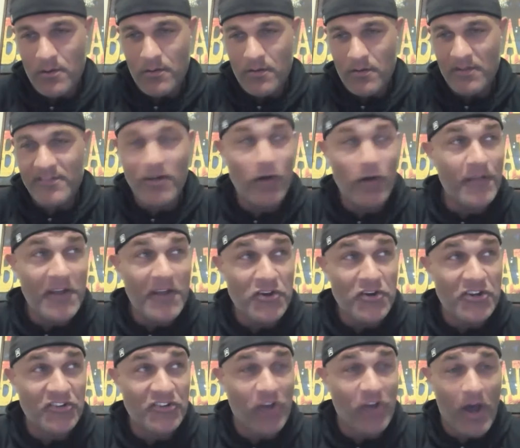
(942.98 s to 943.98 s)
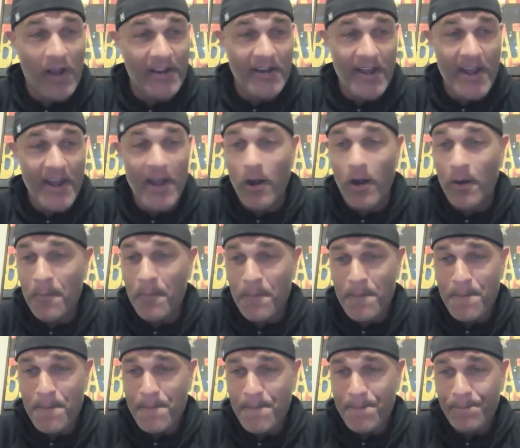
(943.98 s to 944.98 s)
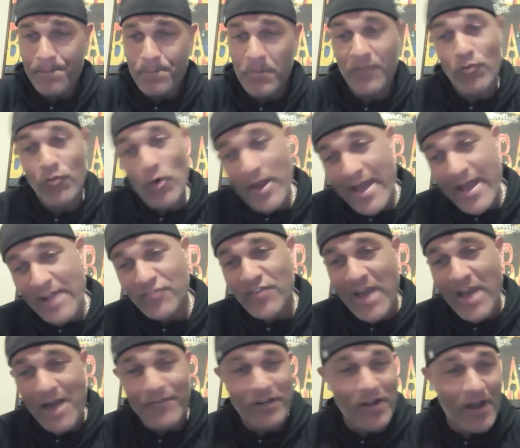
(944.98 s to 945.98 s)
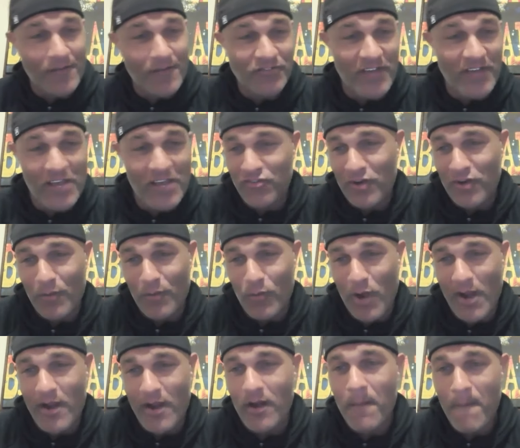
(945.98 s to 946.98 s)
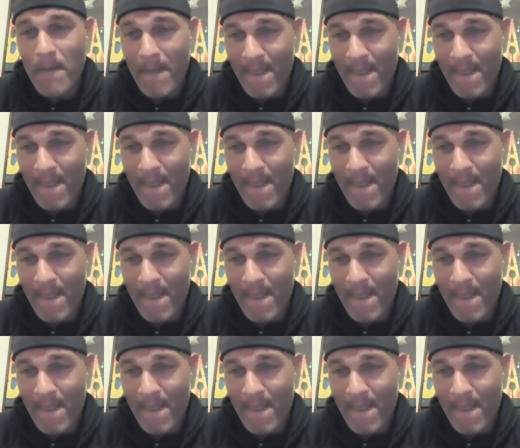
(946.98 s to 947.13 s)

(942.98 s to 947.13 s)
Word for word: Until then, you're just talking to air. But if you want to actually have a conversation, I'm right here.